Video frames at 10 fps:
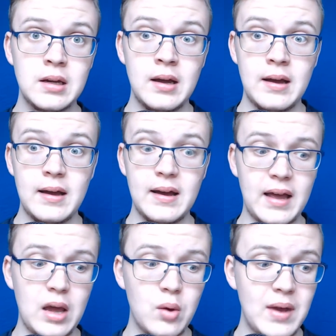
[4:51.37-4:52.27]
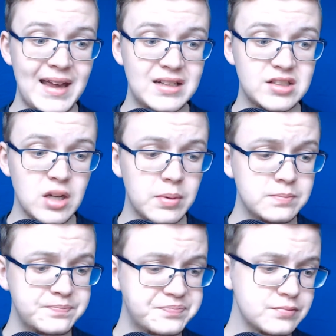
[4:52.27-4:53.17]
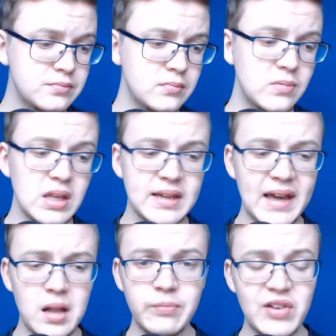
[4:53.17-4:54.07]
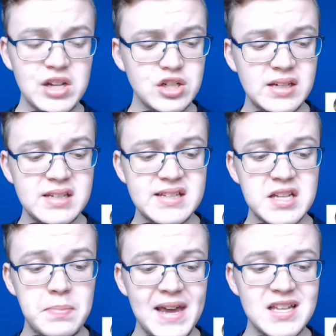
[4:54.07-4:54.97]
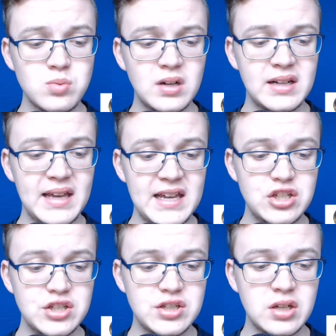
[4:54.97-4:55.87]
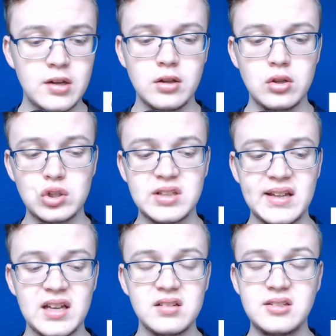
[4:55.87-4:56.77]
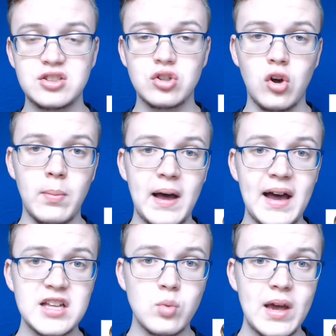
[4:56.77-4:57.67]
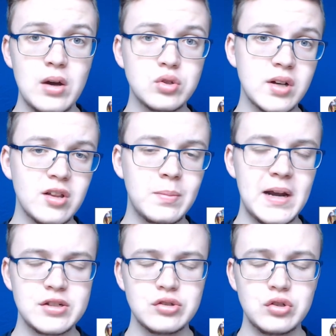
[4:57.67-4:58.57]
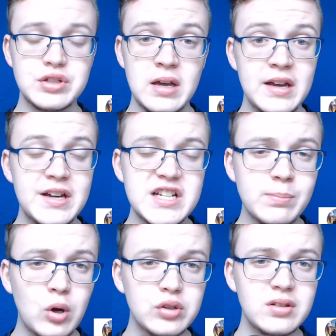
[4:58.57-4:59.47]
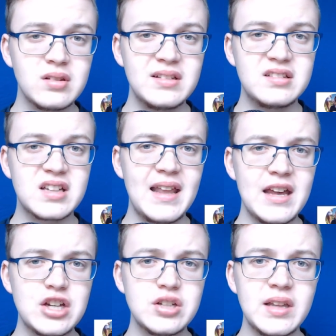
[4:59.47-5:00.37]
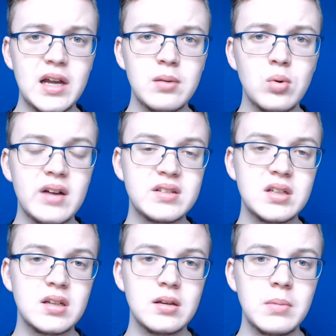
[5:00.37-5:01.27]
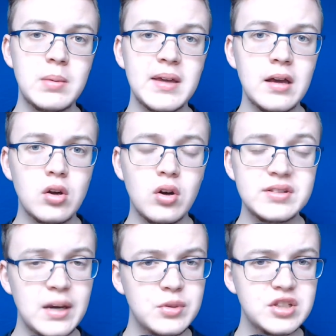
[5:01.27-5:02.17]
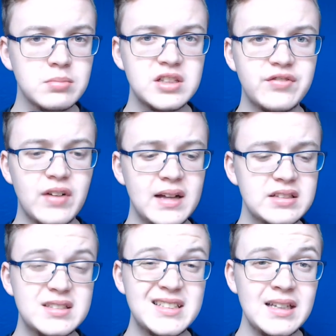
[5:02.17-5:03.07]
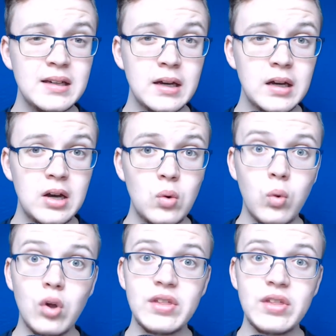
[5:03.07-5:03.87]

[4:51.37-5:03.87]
how it ends up. Callum Fisher, he says, best one in ages, looks like a Leeds top as well. So another person who's spotted the Leeds connection there, and we'll have to maybe get in contact with some Leeds fans and see what they